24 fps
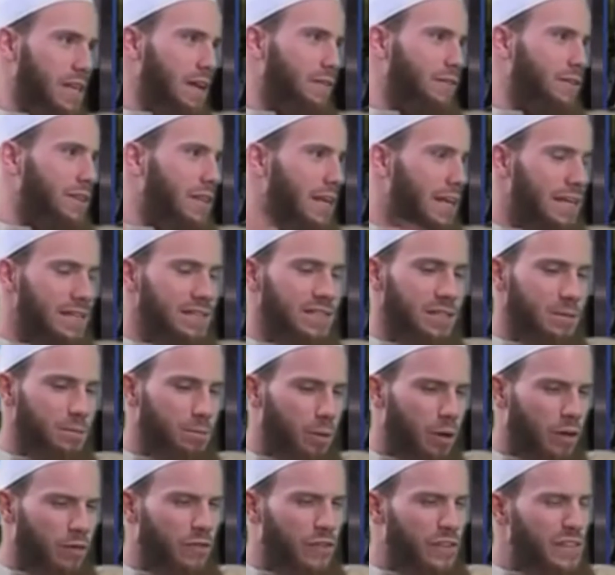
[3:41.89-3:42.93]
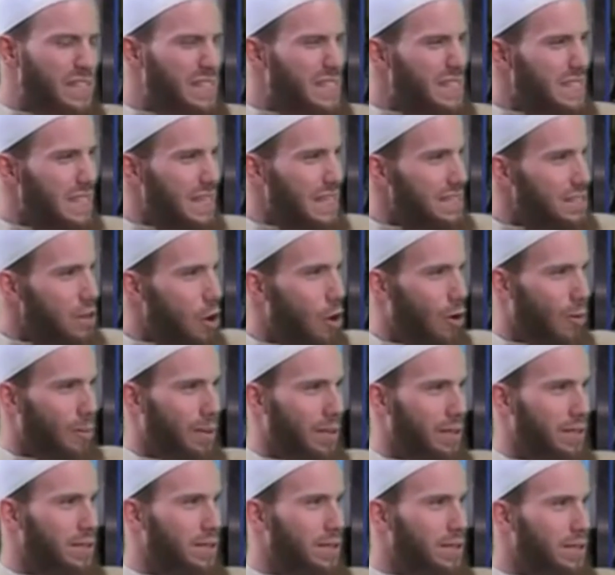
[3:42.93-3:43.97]
Everything is in perfect synced
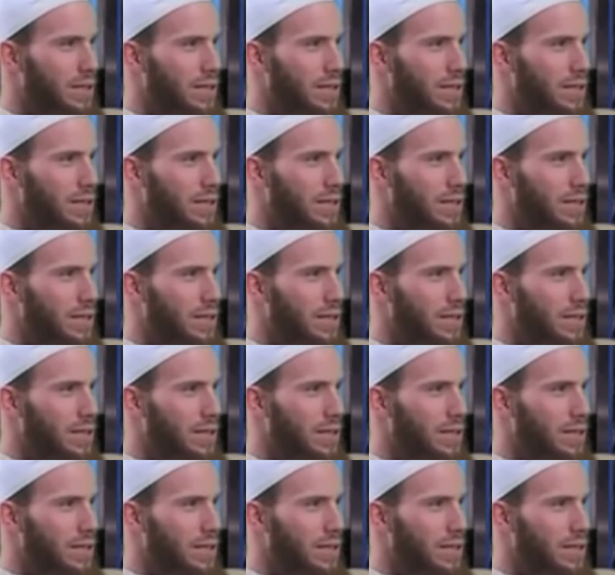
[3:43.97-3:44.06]
harmony.